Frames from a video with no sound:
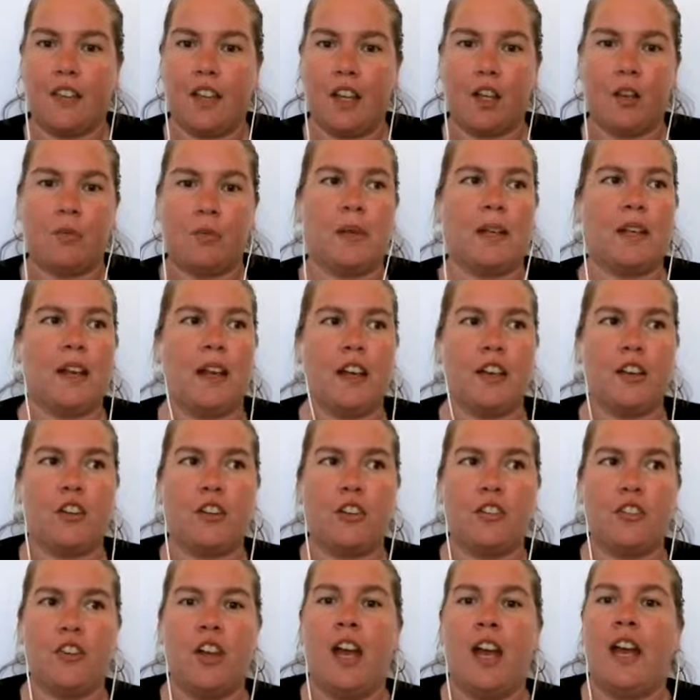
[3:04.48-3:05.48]
things, but
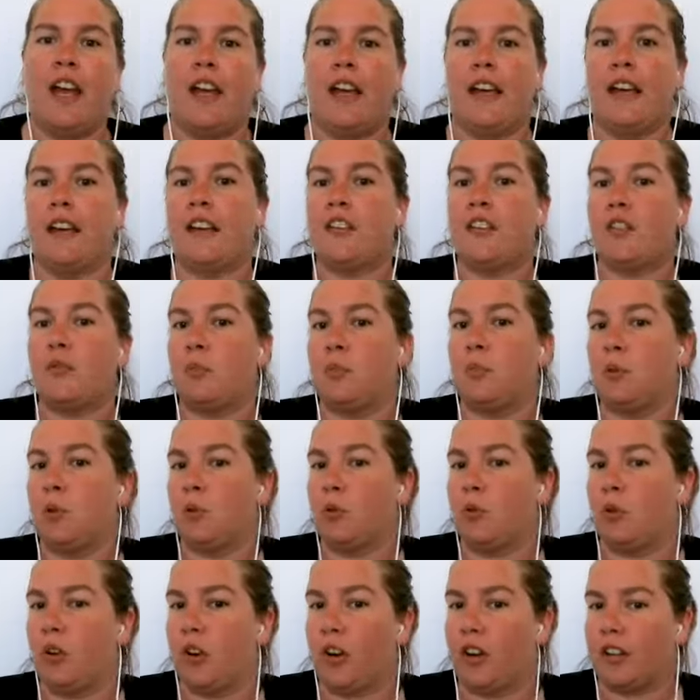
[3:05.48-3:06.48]
tigers
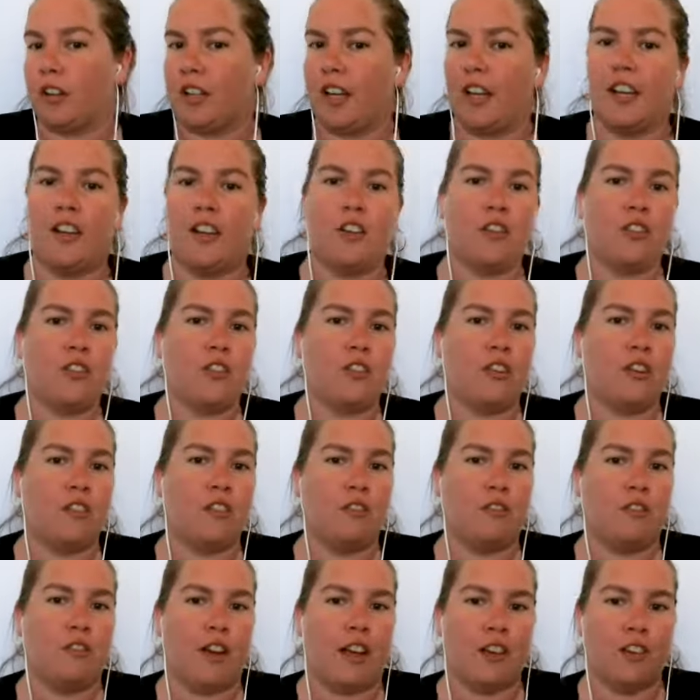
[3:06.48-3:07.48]
explore. Tigers are
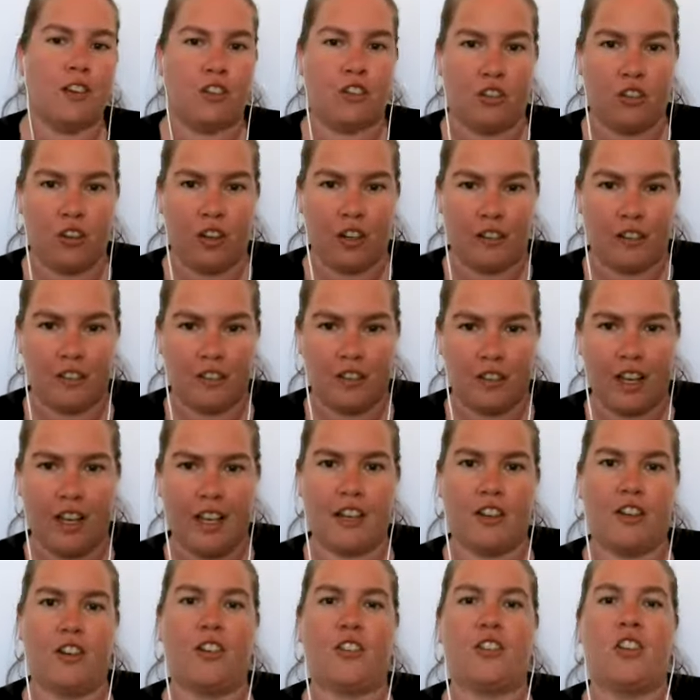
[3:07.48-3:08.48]
adventurous.
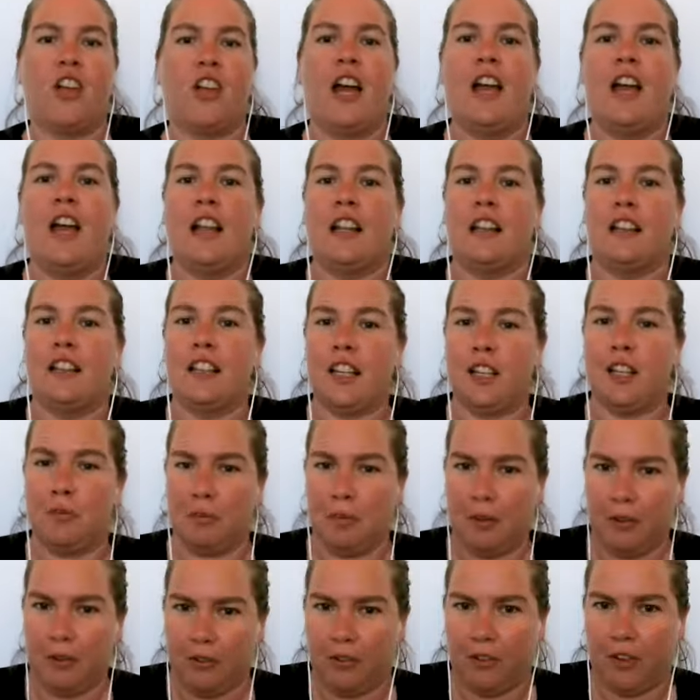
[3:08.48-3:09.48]
Tigers leap
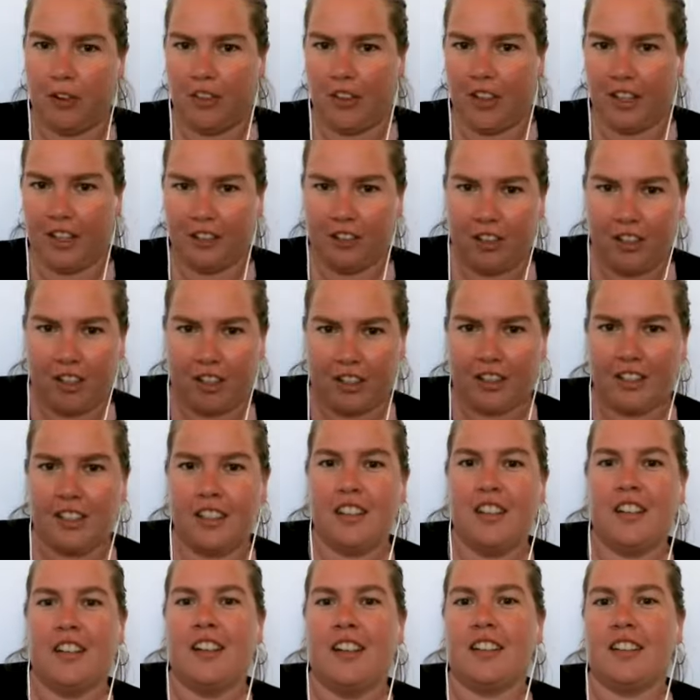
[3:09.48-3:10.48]
before they look.
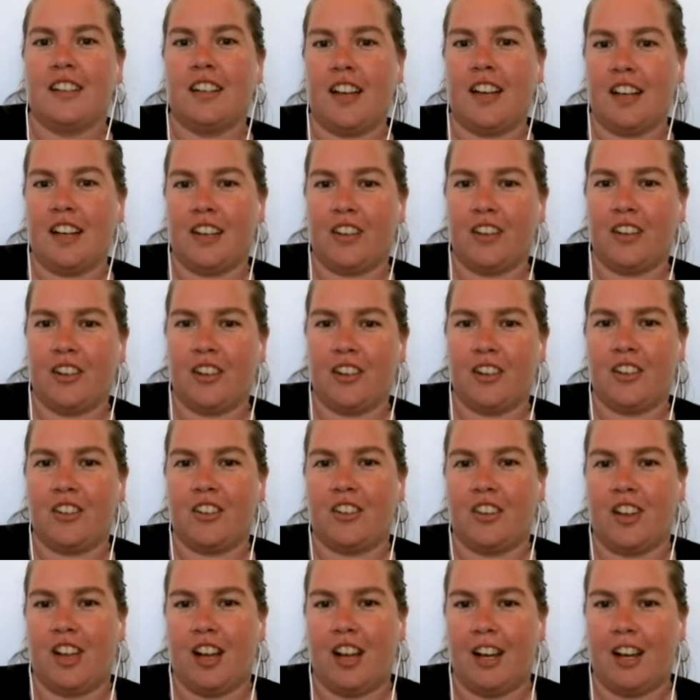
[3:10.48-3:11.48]

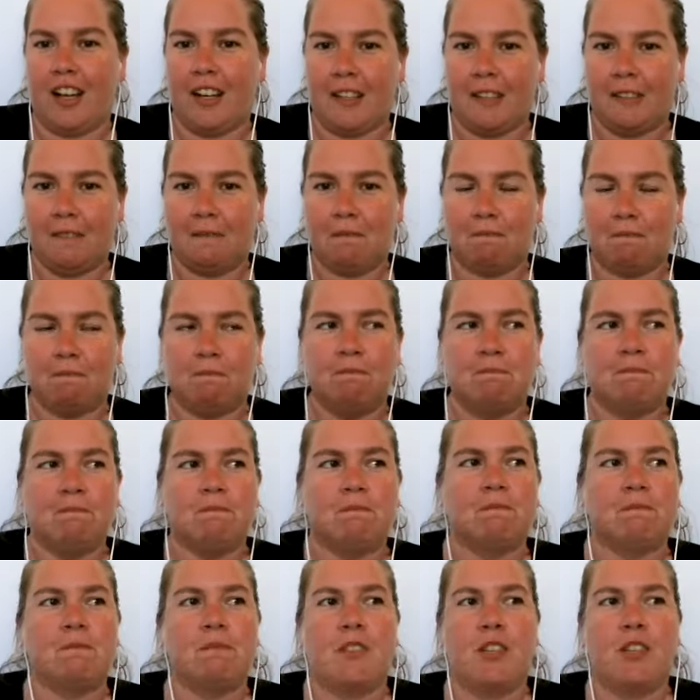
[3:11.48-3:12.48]
Tigers
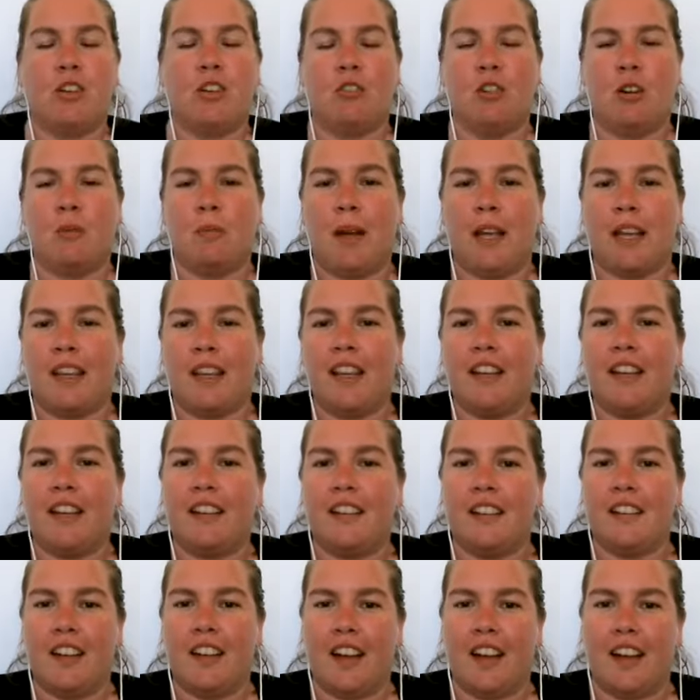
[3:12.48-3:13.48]
do what my
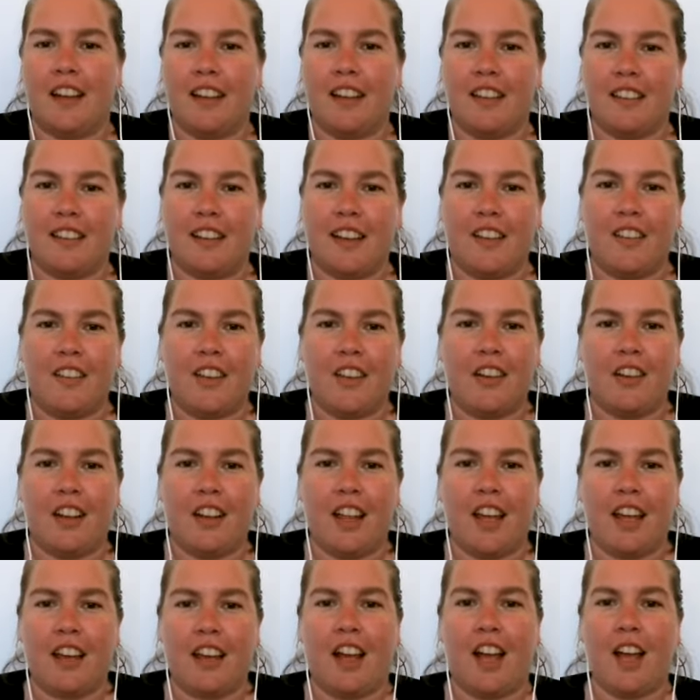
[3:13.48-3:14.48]
kitten does, and they're
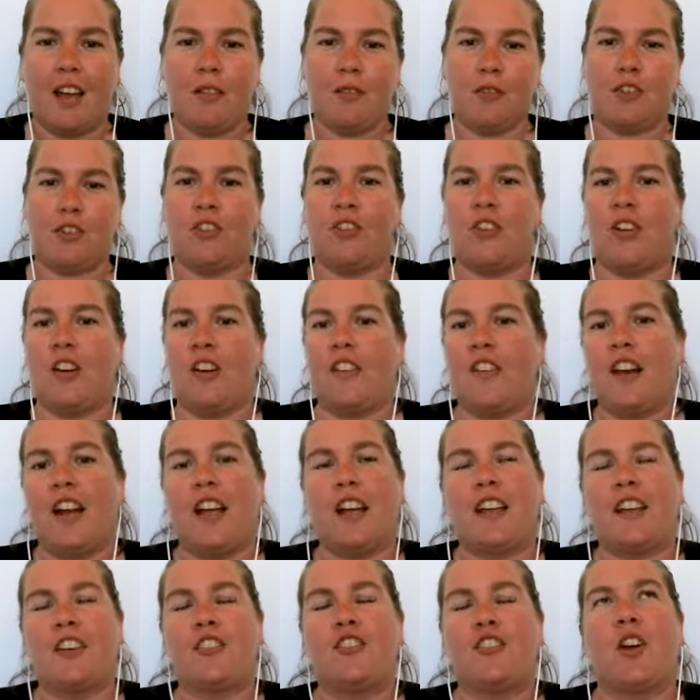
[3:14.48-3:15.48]
like, I'm sure that I
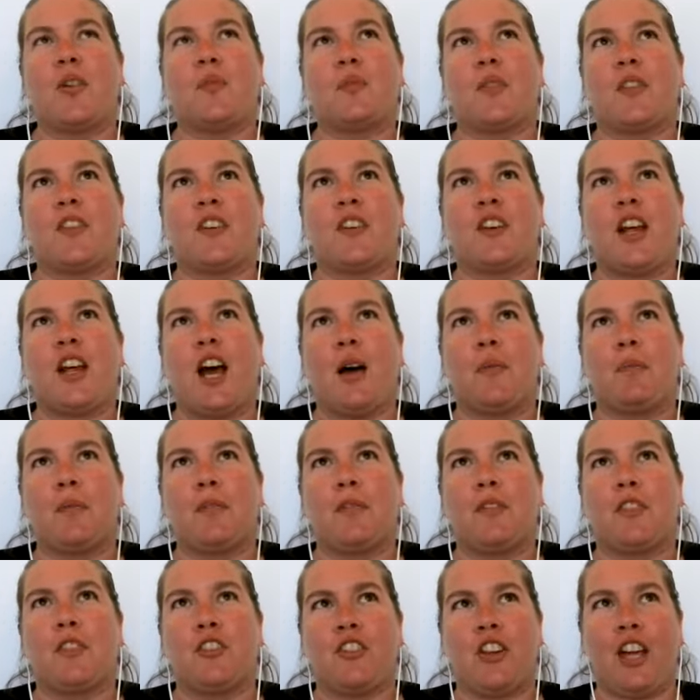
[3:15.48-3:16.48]
can jump to the top
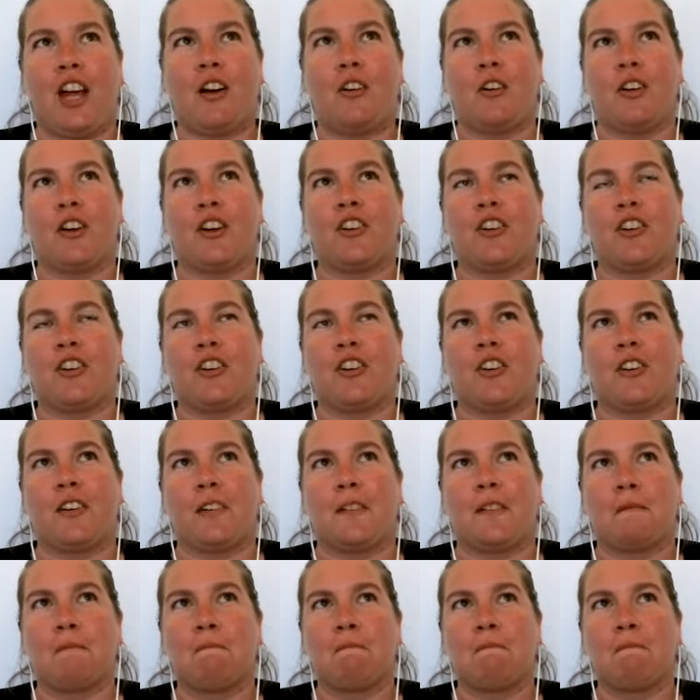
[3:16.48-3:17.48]
of the shower curtain.